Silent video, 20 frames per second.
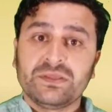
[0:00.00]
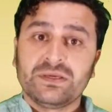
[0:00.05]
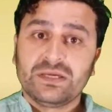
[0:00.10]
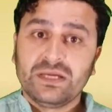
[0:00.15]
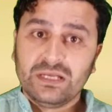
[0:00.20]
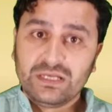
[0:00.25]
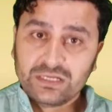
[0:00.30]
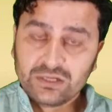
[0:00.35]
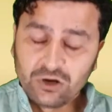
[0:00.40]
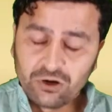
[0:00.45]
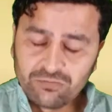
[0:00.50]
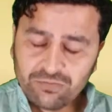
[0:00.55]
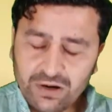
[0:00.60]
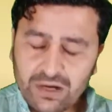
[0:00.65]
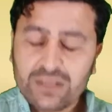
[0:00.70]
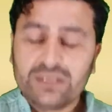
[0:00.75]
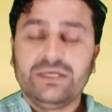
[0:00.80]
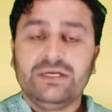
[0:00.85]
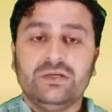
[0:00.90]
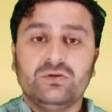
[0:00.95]
killing of
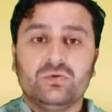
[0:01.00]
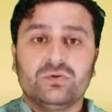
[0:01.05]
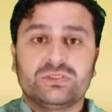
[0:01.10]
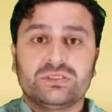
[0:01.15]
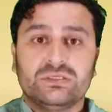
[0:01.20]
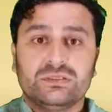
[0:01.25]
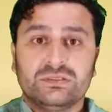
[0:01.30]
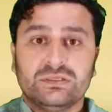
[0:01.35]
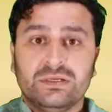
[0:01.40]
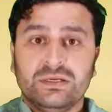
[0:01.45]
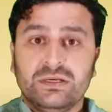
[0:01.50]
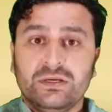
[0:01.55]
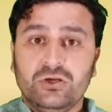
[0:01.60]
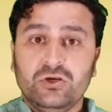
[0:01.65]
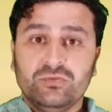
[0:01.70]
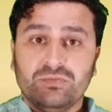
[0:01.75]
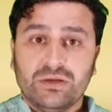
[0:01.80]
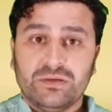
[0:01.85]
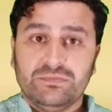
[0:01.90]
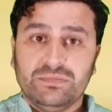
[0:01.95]
any innocent
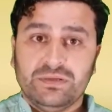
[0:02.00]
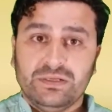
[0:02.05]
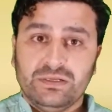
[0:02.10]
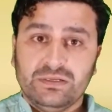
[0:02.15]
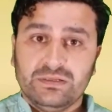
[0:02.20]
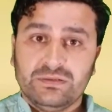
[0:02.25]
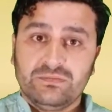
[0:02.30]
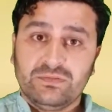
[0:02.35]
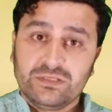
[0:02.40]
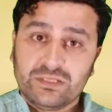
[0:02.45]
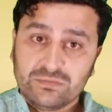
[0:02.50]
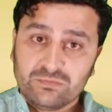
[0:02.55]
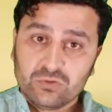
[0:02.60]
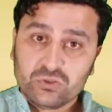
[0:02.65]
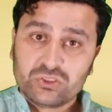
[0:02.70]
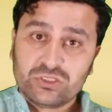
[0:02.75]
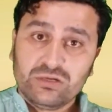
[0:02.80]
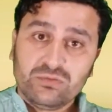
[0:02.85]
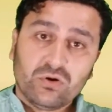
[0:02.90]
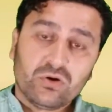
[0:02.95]
human being, whether
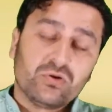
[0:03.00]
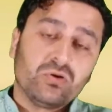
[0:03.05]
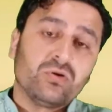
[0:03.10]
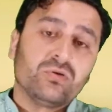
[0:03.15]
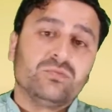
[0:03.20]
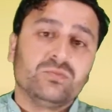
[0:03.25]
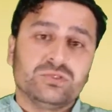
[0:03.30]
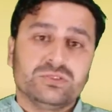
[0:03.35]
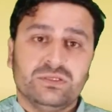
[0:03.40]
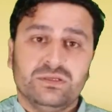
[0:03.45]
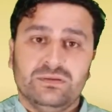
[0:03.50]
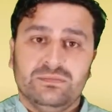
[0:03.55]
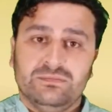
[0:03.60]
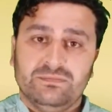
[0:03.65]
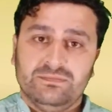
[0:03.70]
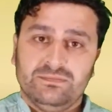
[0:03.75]
Muslim or non-Muslim.